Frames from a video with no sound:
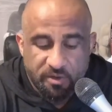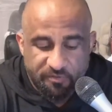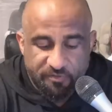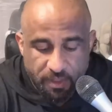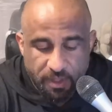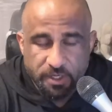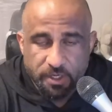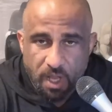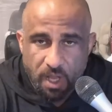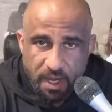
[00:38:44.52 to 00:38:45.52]
Fill in
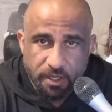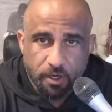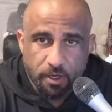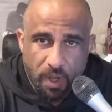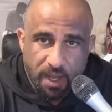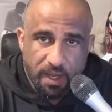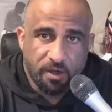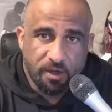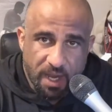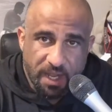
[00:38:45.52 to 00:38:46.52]
your height, your weight,
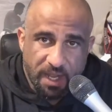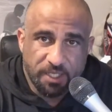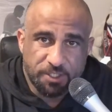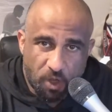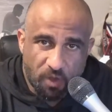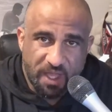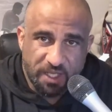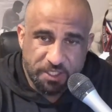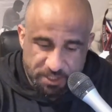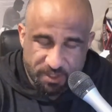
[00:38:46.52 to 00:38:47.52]
your age, all
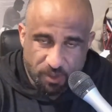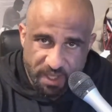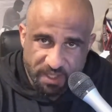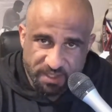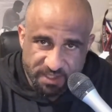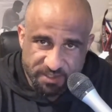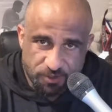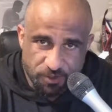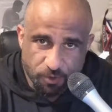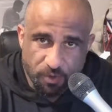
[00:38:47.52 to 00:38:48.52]
that shit the way it says
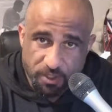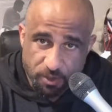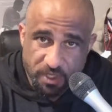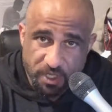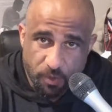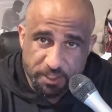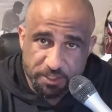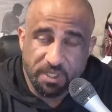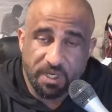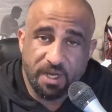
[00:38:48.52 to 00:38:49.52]
to, and do the
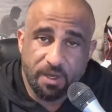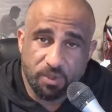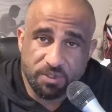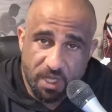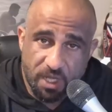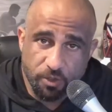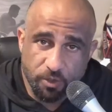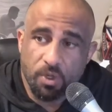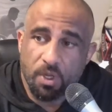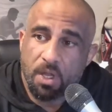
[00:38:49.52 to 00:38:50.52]
equation. And it will tell
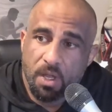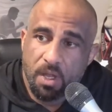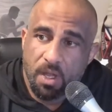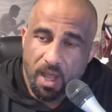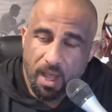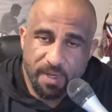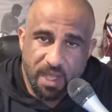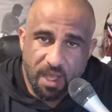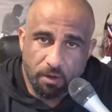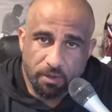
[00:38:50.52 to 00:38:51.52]
you how many
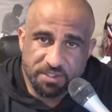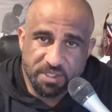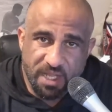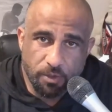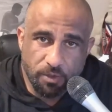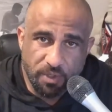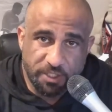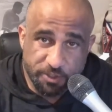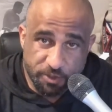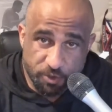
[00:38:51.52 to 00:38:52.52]
calories a day you
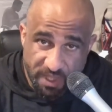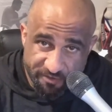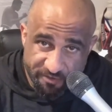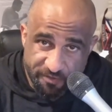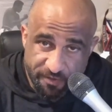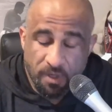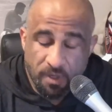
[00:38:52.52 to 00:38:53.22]
need just to live.